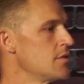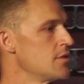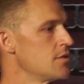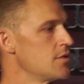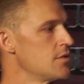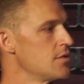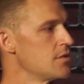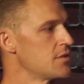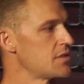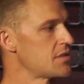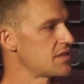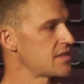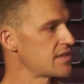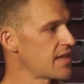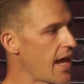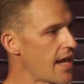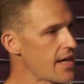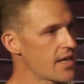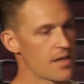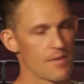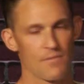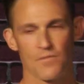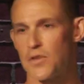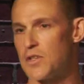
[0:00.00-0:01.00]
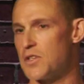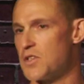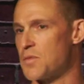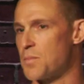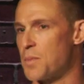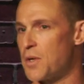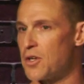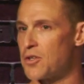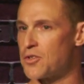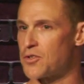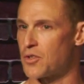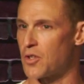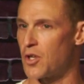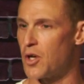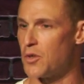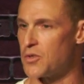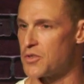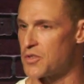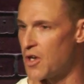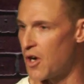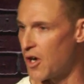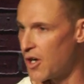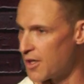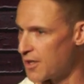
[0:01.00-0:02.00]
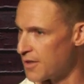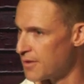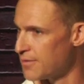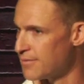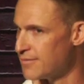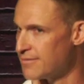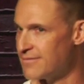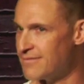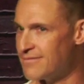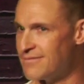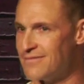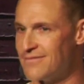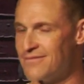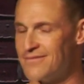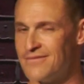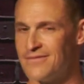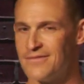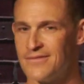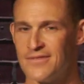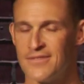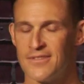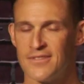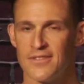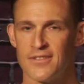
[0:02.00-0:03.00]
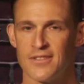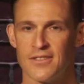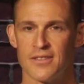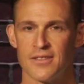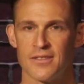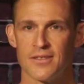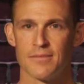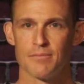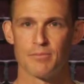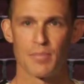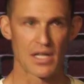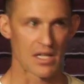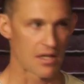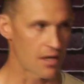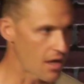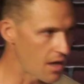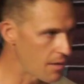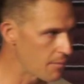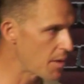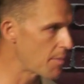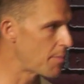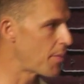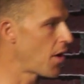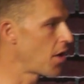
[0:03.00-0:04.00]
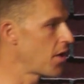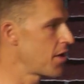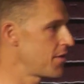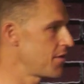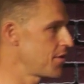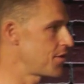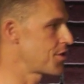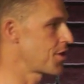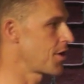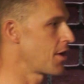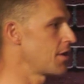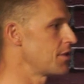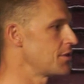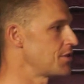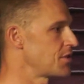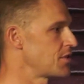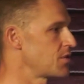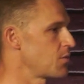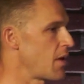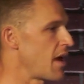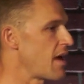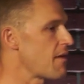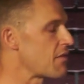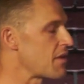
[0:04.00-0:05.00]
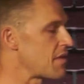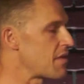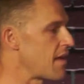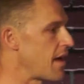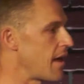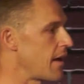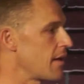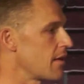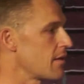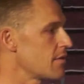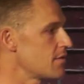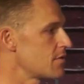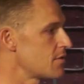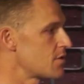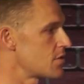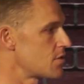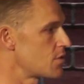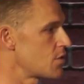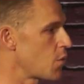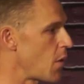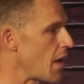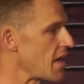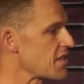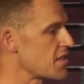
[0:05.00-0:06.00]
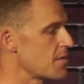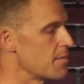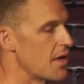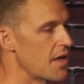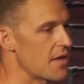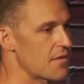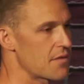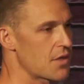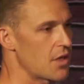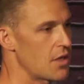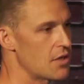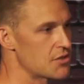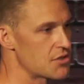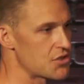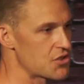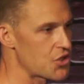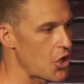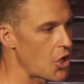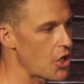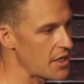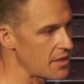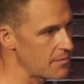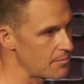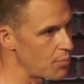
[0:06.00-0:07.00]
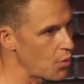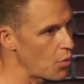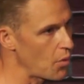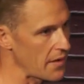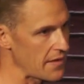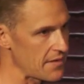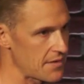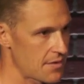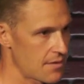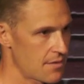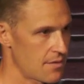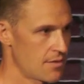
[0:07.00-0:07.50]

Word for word: Sign up for the Spiritual Coast Guard. Become a part of the church. We have a thing twice a month called Starting Point.